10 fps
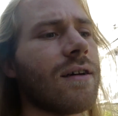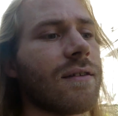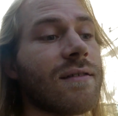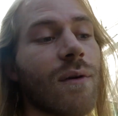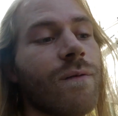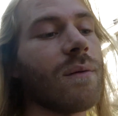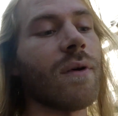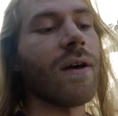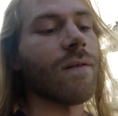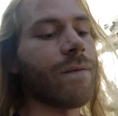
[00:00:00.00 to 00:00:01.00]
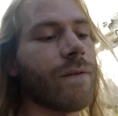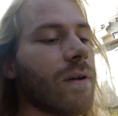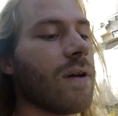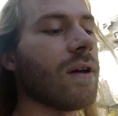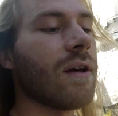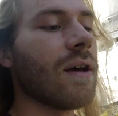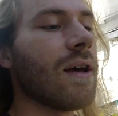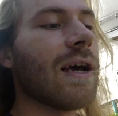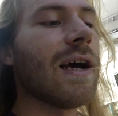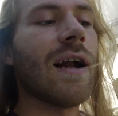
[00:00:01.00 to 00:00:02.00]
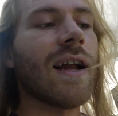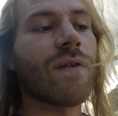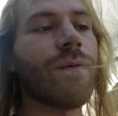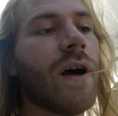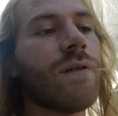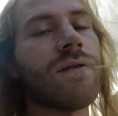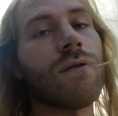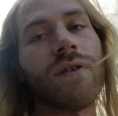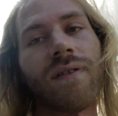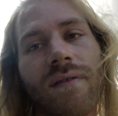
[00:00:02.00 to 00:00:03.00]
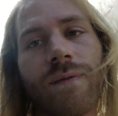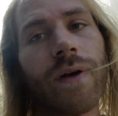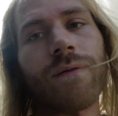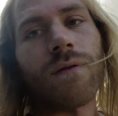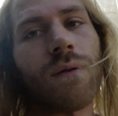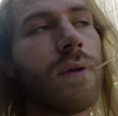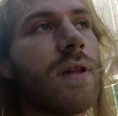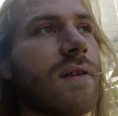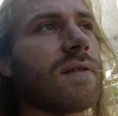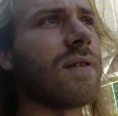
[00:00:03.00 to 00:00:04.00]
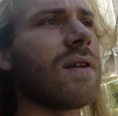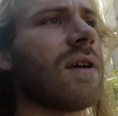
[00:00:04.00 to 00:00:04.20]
some of them have like 5-story buildings.